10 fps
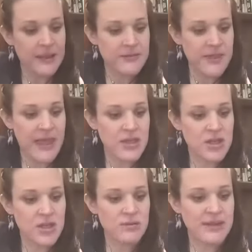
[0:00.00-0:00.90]
then
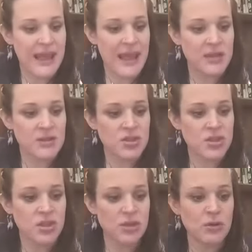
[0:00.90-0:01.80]
you get
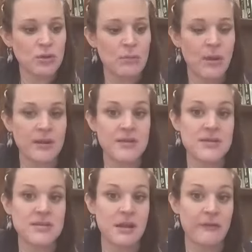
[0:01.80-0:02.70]
2
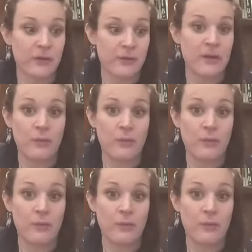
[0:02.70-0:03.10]
months from